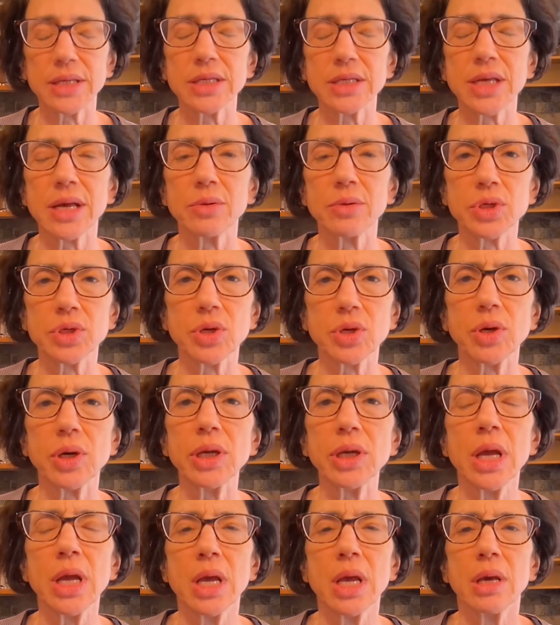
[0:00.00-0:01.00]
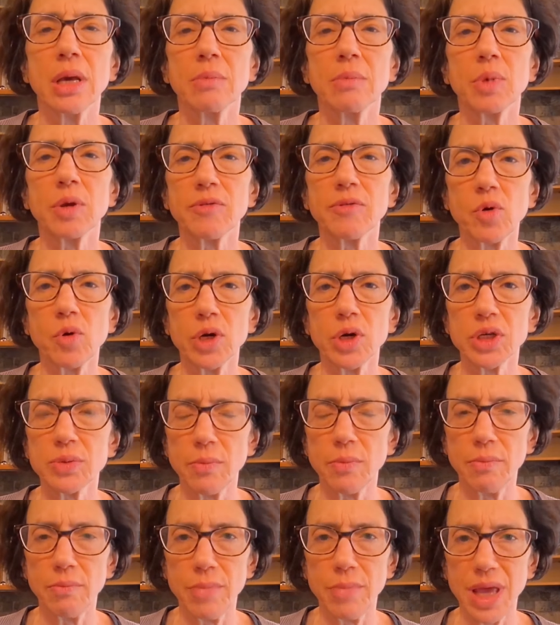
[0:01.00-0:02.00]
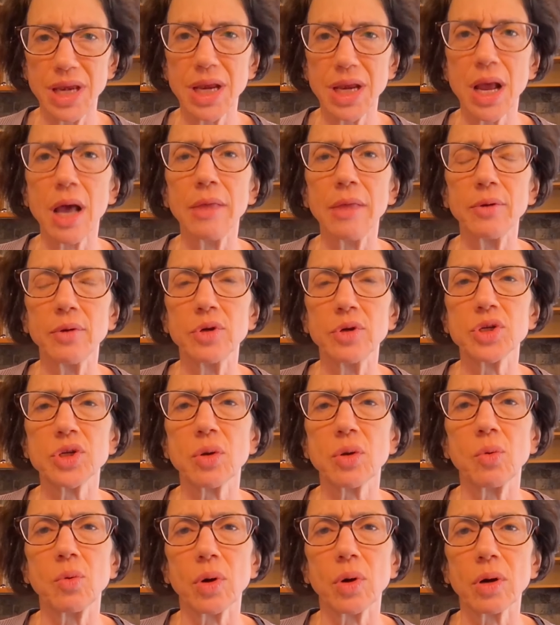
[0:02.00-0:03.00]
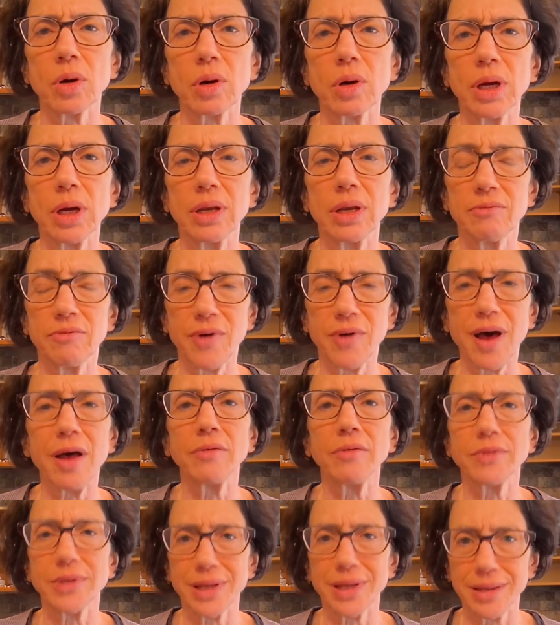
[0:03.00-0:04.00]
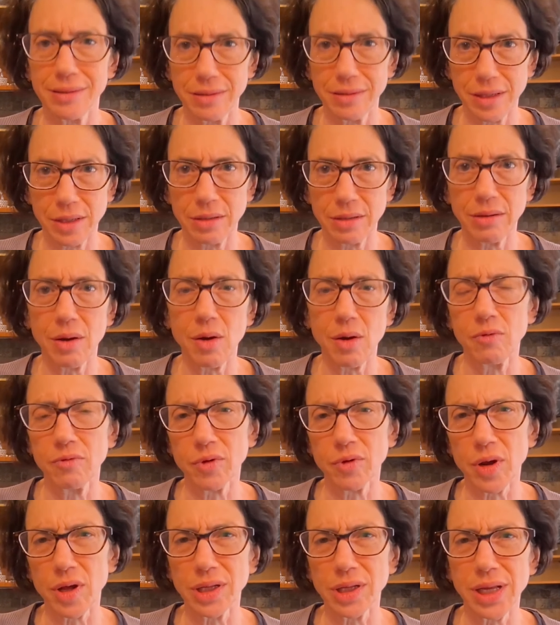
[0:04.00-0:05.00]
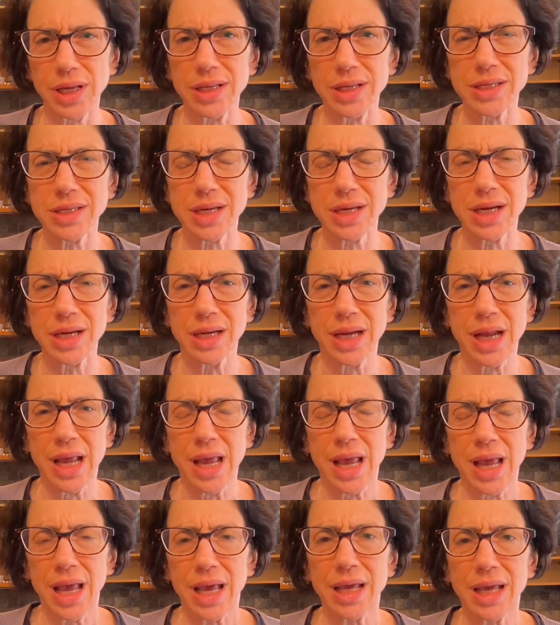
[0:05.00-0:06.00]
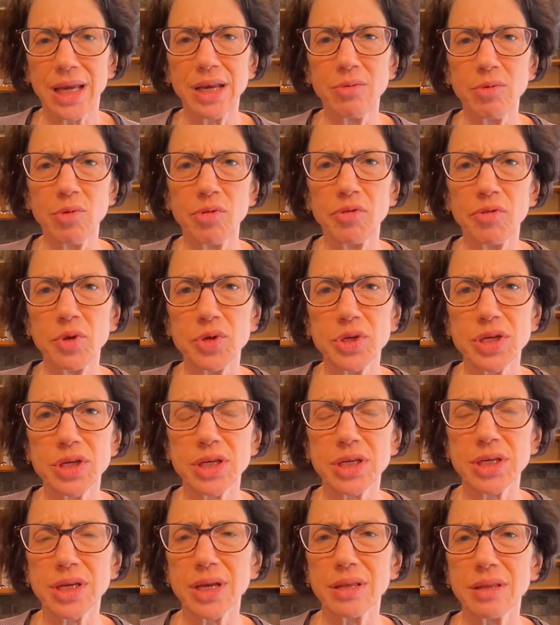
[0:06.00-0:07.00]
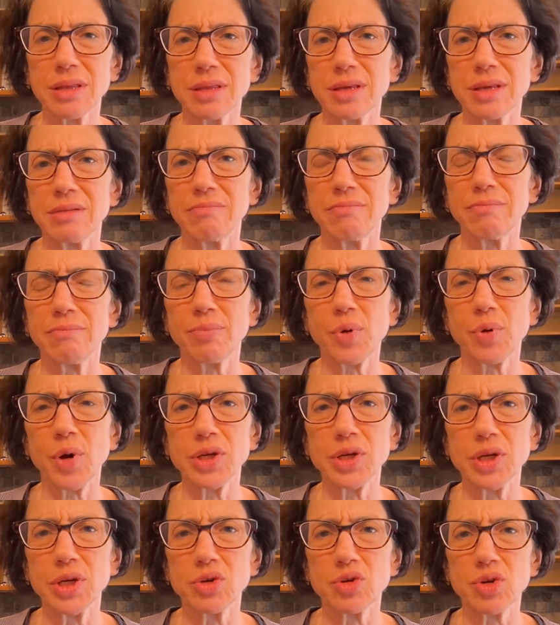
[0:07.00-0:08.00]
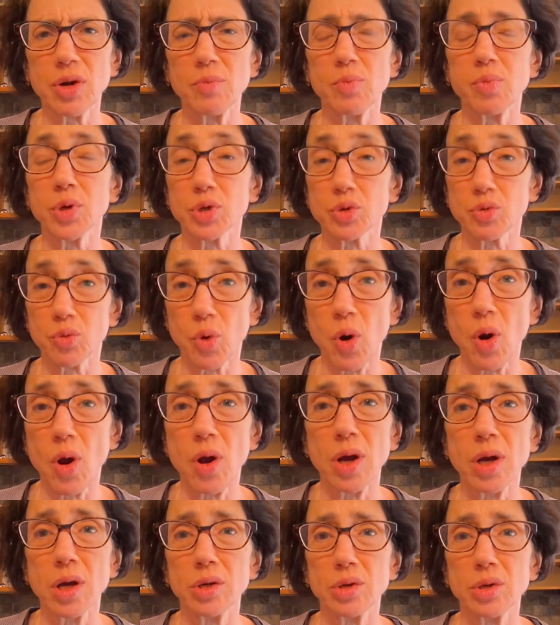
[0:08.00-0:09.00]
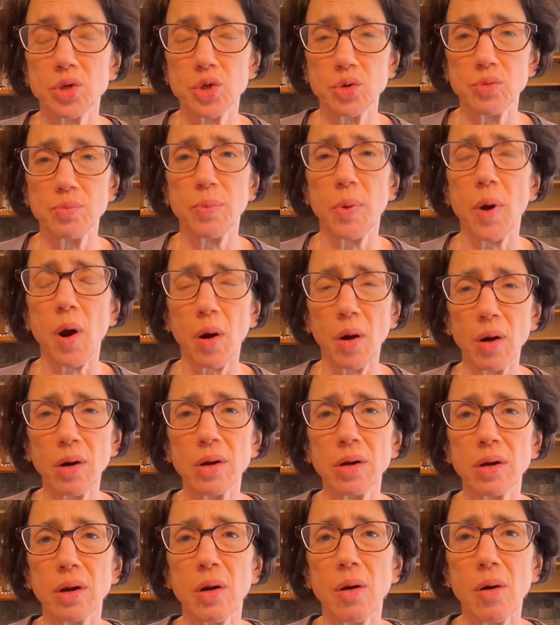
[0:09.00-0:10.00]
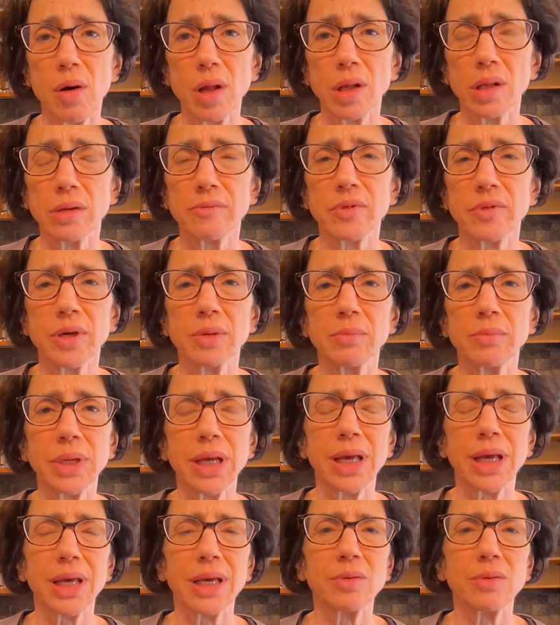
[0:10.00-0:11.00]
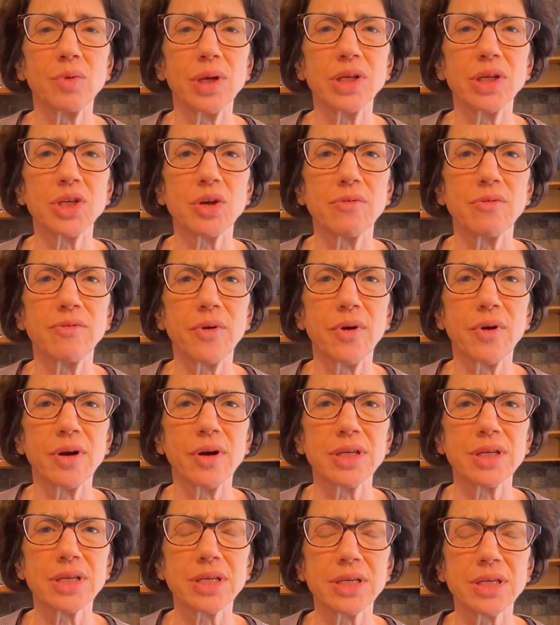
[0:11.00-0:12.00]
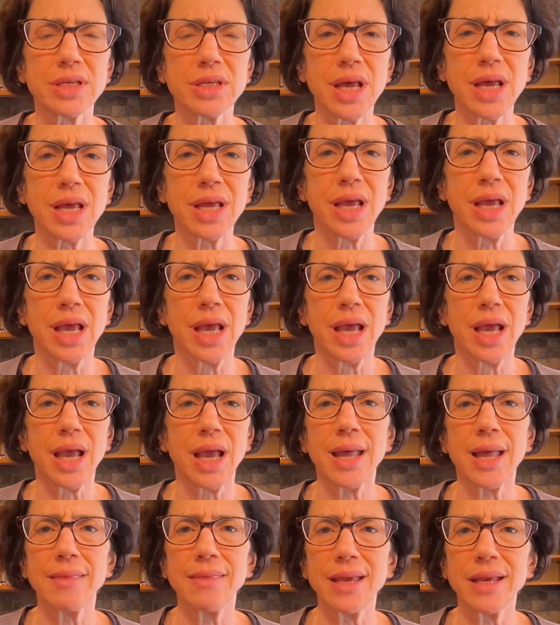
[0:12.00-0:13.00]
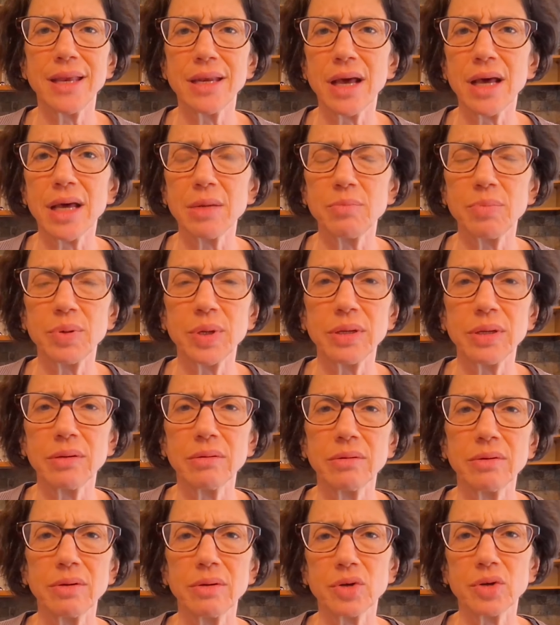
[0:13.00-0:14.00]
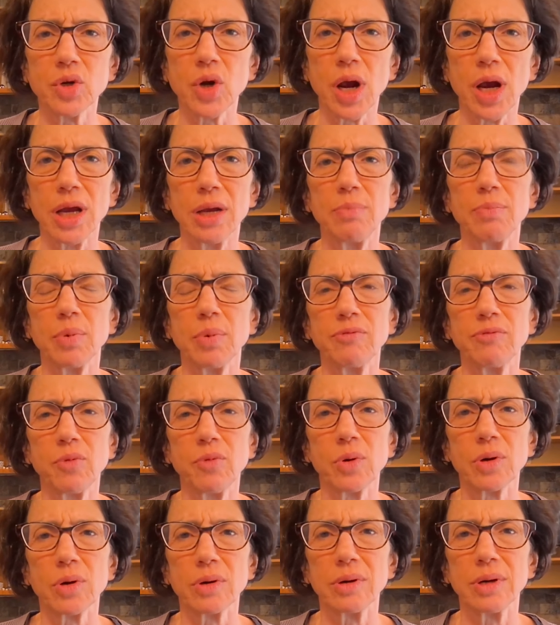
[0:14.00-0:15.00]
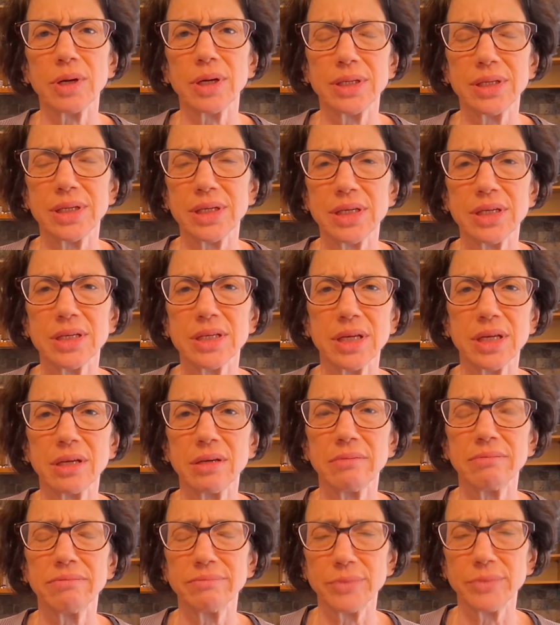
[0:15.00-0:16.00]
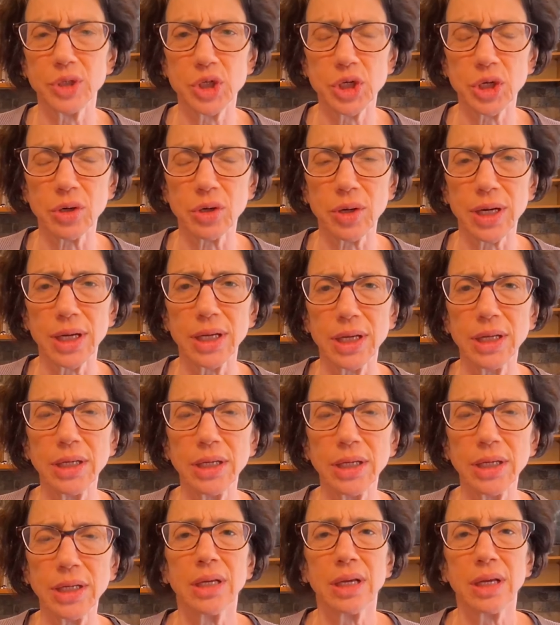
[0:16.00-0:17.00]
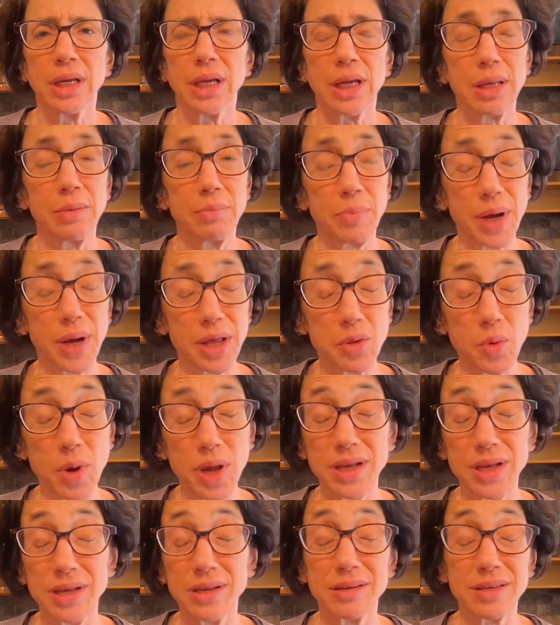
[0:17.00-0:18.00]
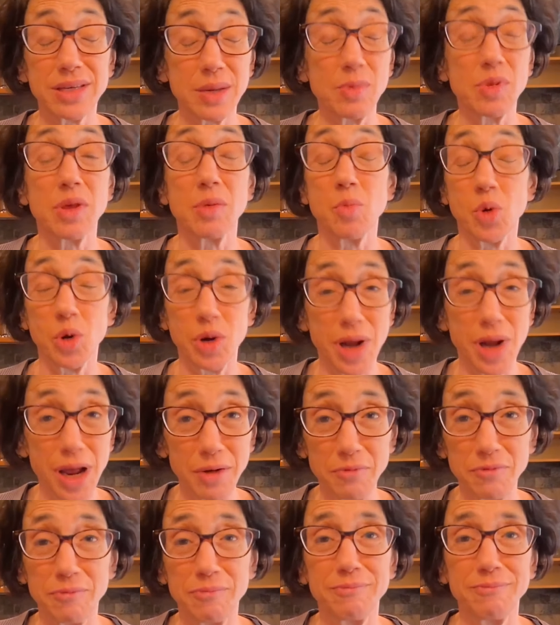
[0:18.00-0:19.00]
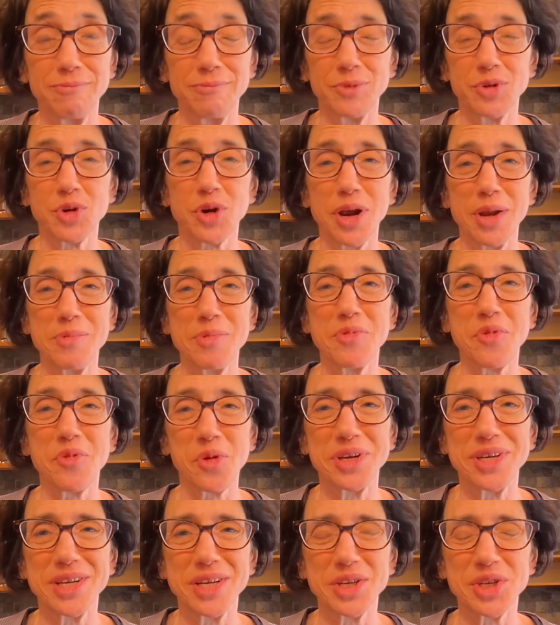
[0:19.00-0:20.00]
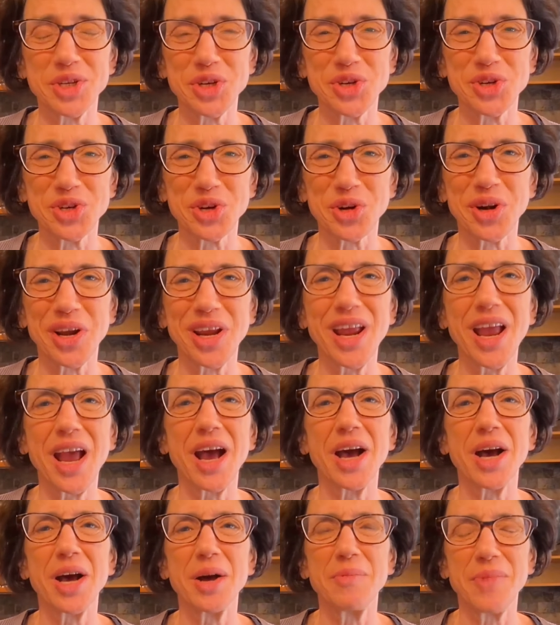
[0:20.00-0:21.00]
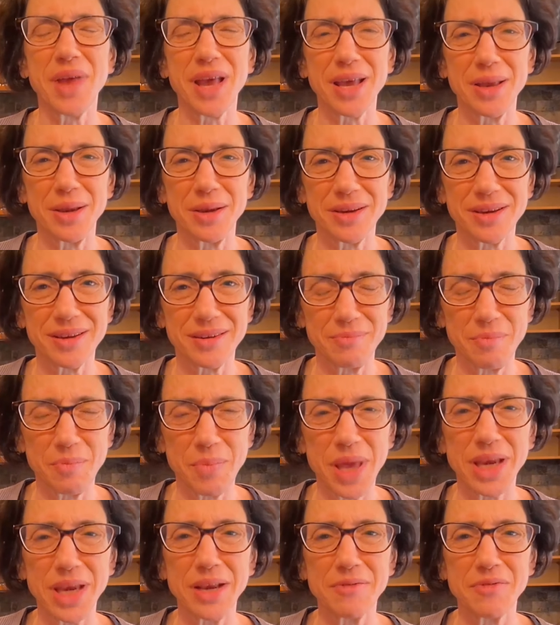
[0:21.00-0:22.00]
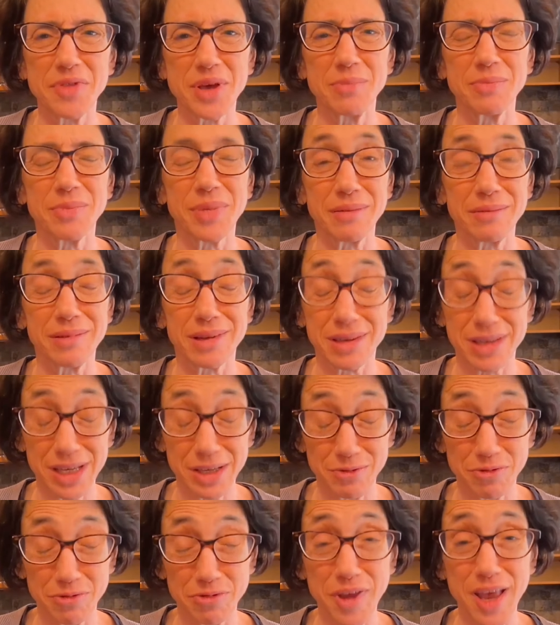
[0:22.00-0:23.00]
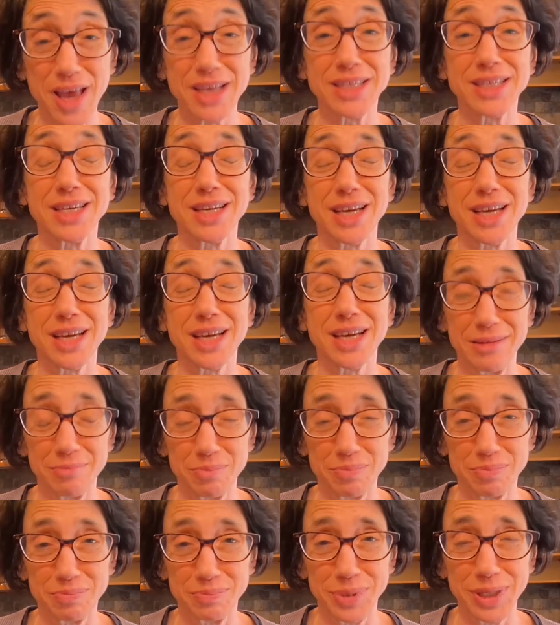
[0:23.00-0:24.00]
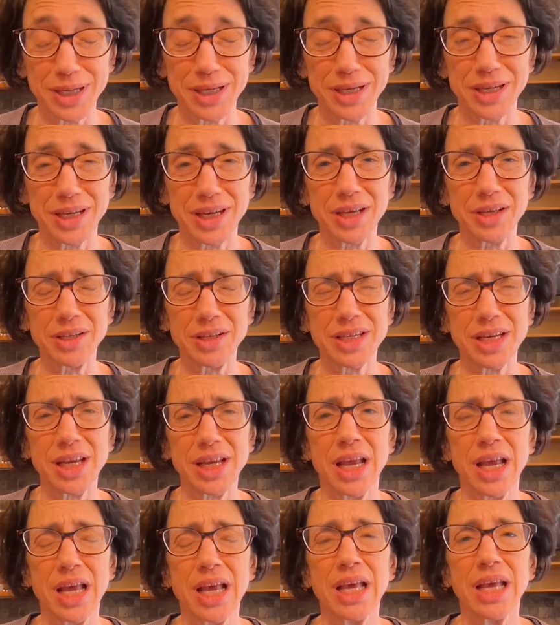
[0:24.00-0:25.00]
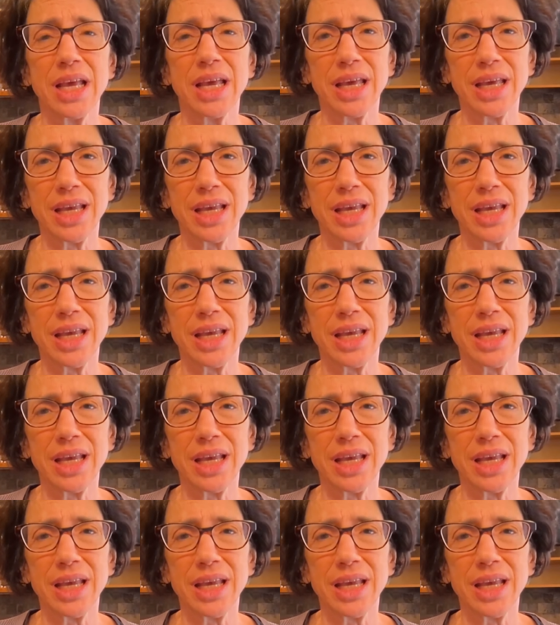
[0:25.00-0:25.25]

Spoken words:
That sounds good. But of course, many others were involved in the overall incident. And he refused to say that President Trump was wrong to pardon all of them, and went so far as to say, had they not been tried before a DC jury, and by the way, some of them were not tried before a DC jury, and many of them confessed and pleaded guilty.